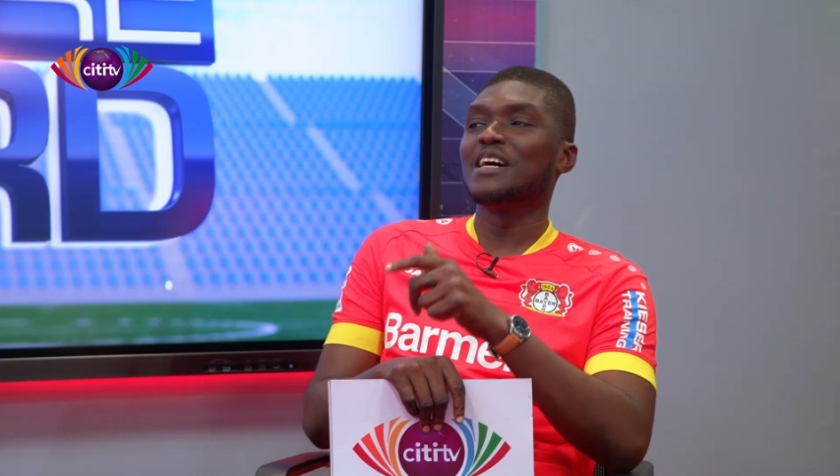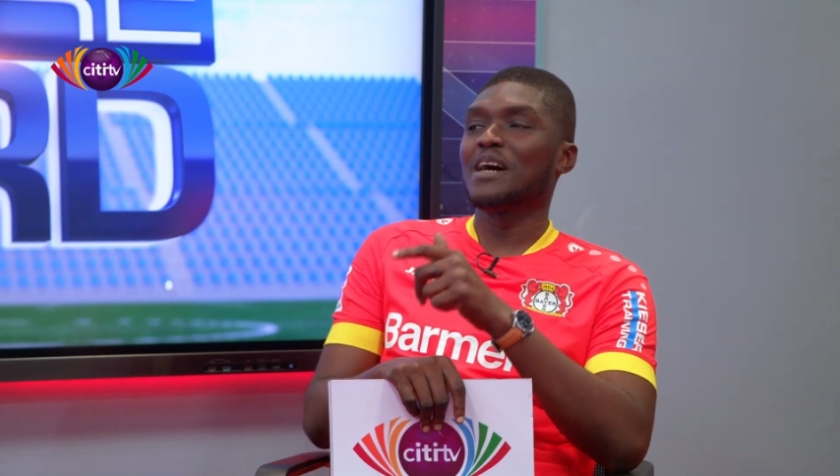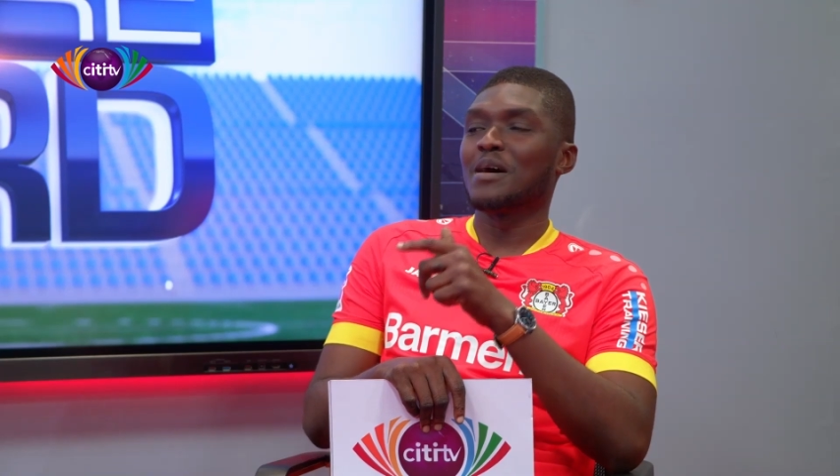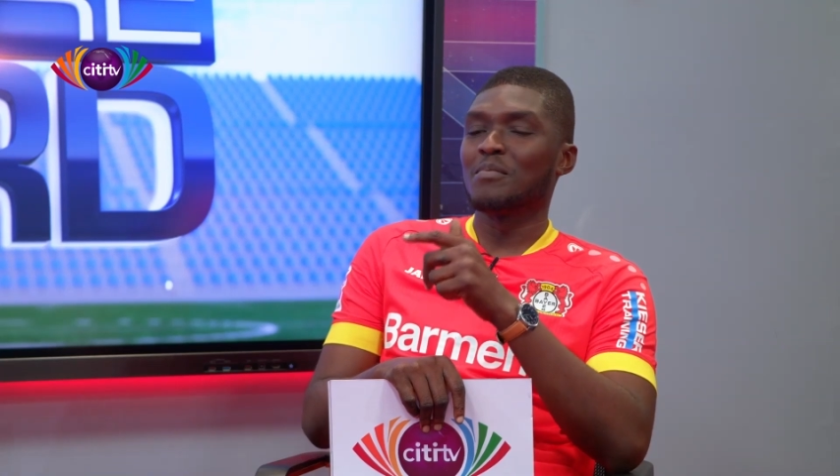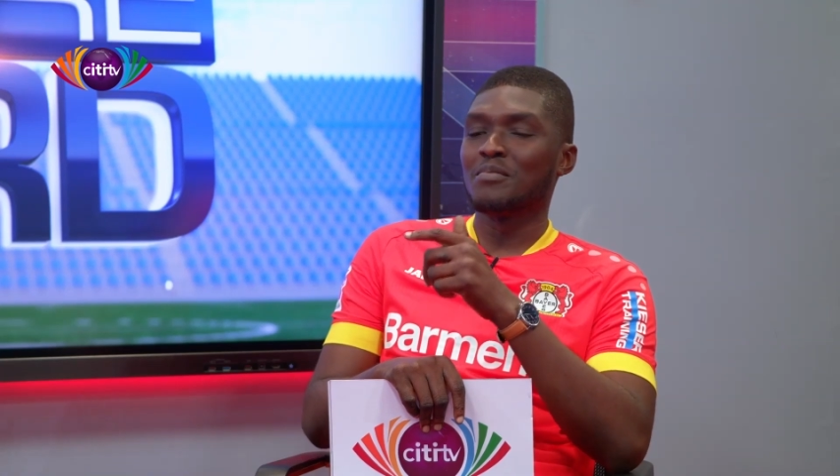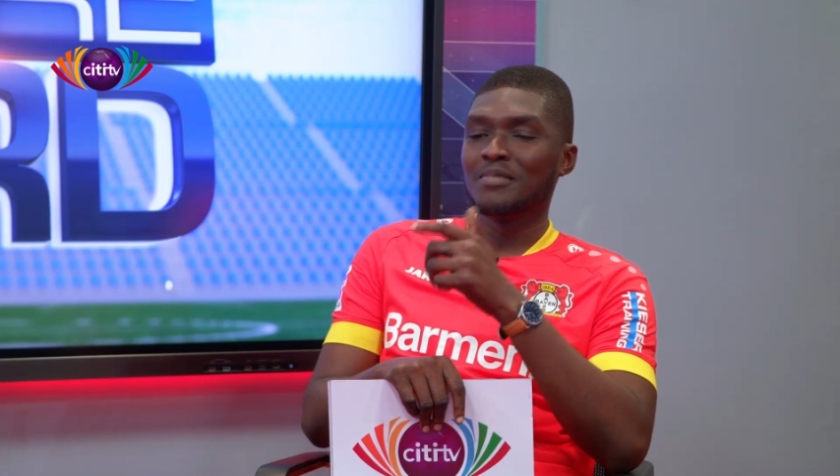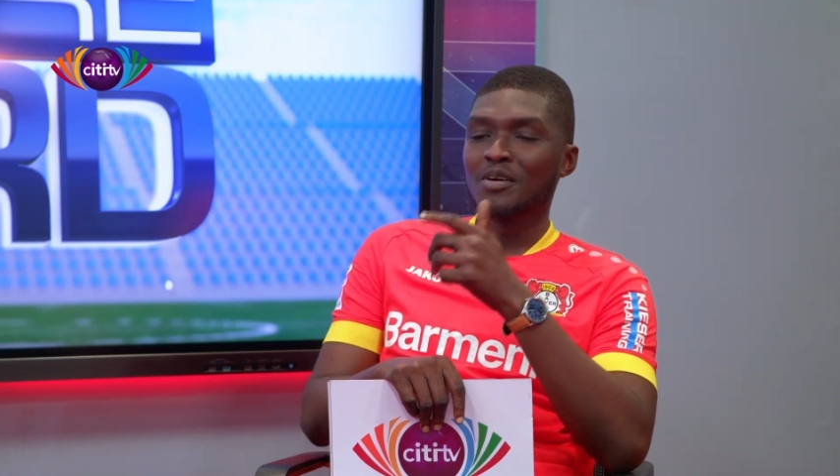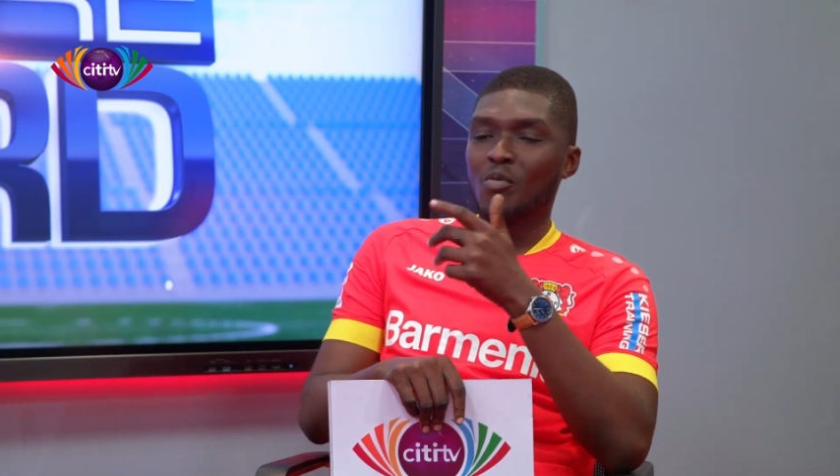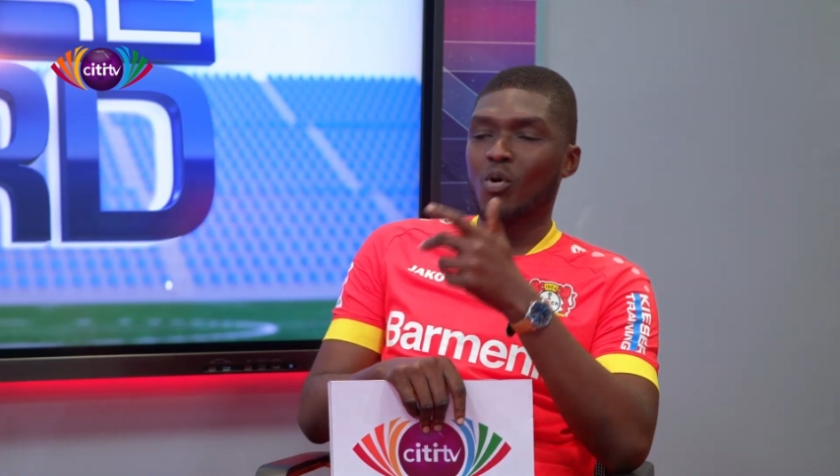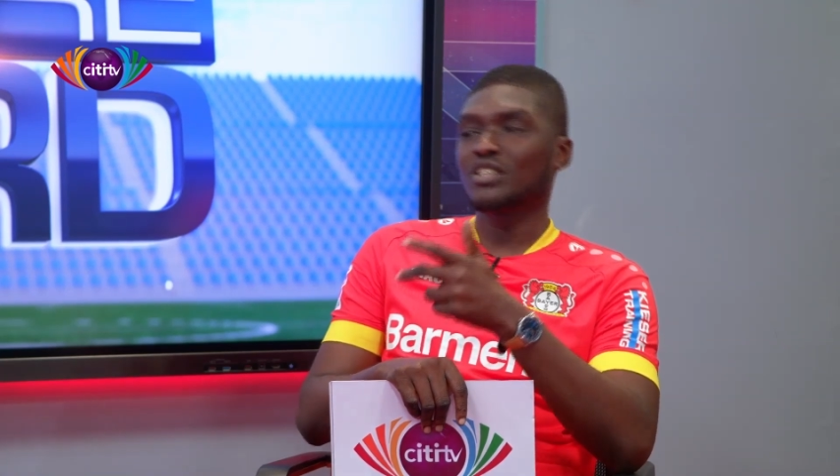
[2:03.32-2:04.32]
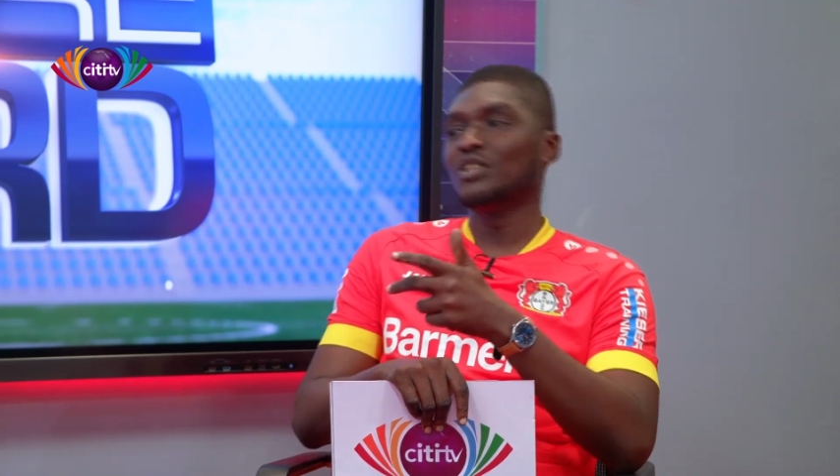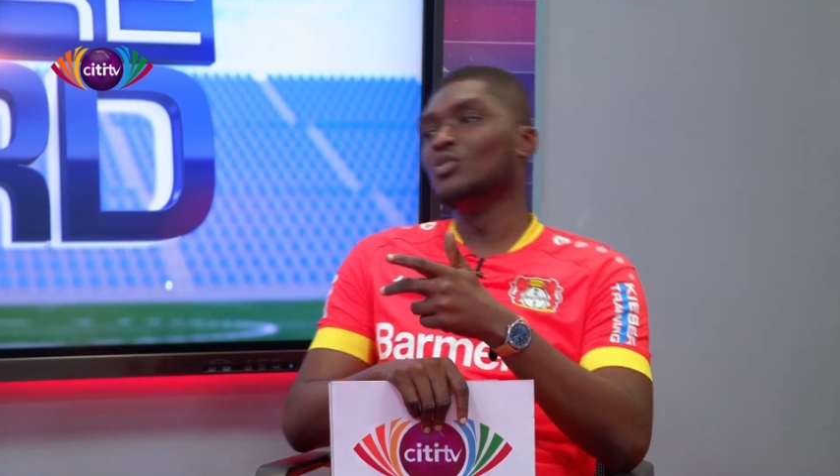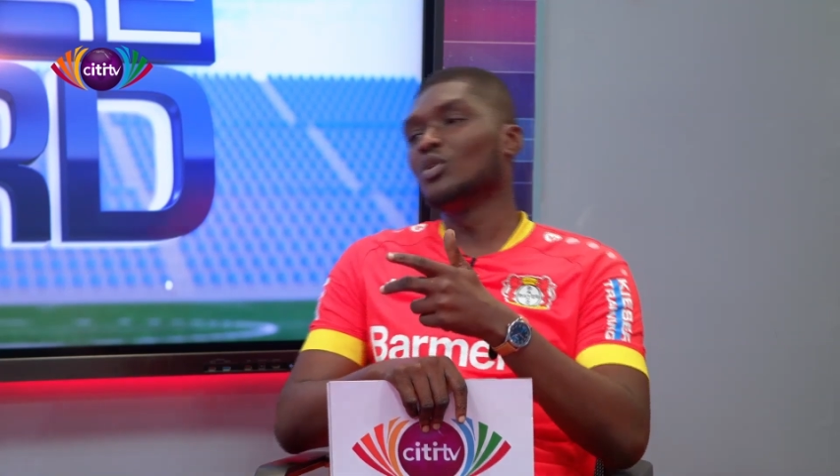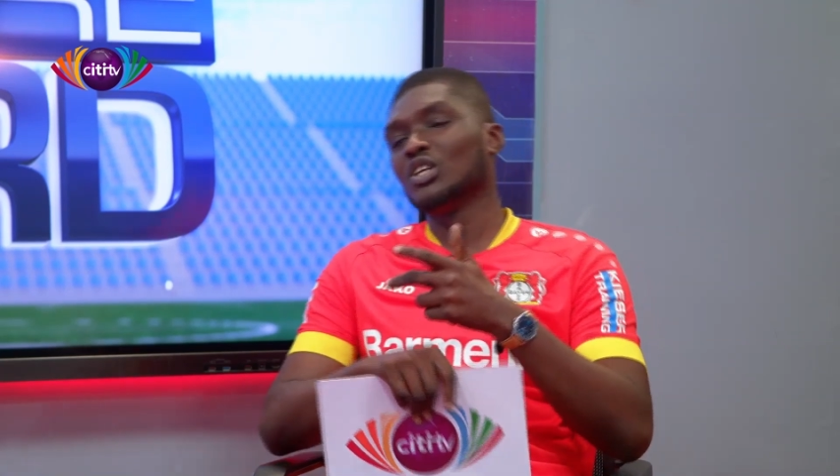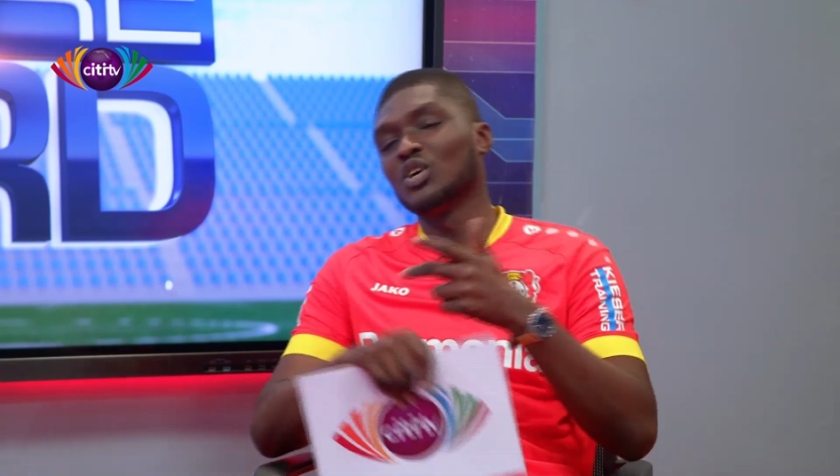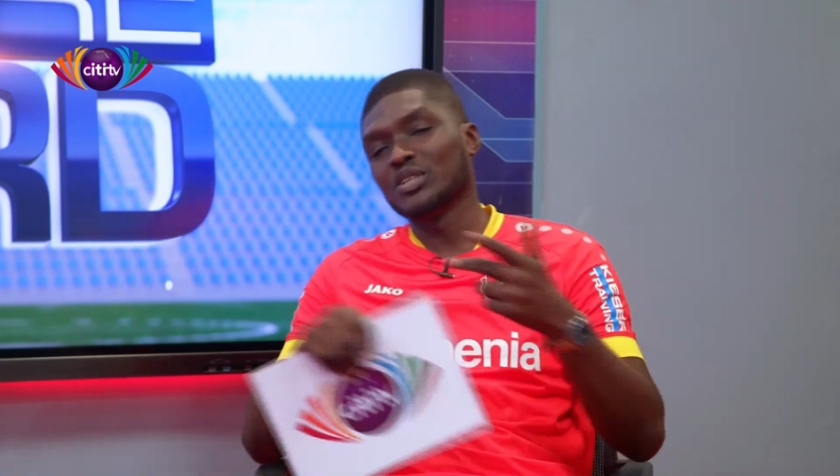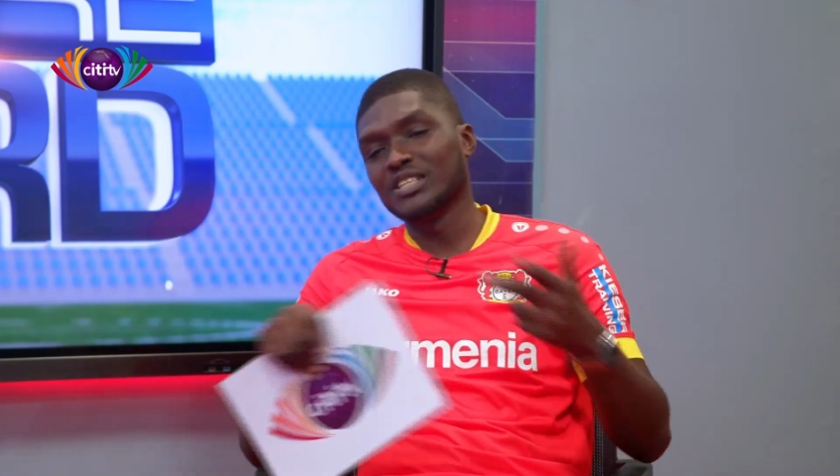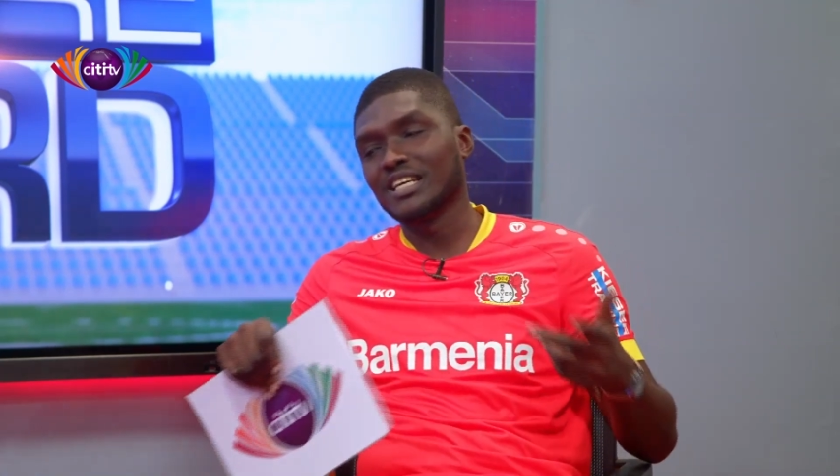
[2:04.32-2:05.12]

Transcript: Um, watching Luka Doncic